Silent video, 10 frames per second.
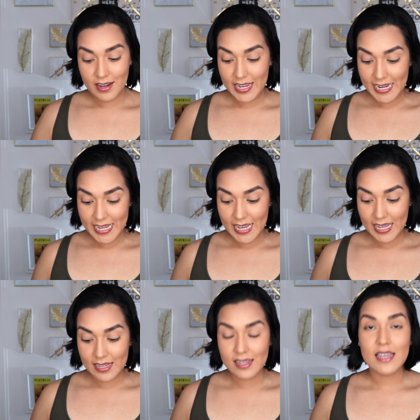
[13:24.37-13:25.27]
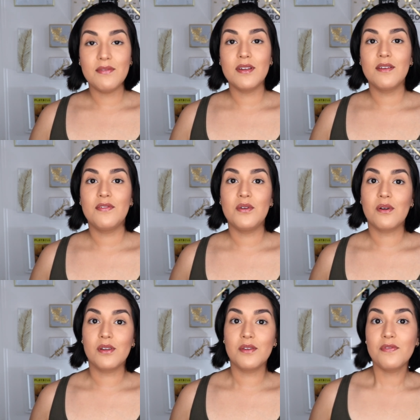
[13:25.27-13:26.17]
And again, even if
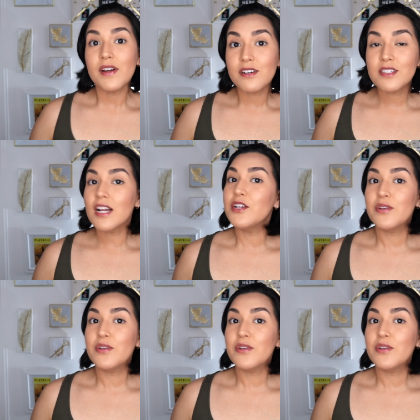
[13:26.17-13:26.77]
you're on the fairer side,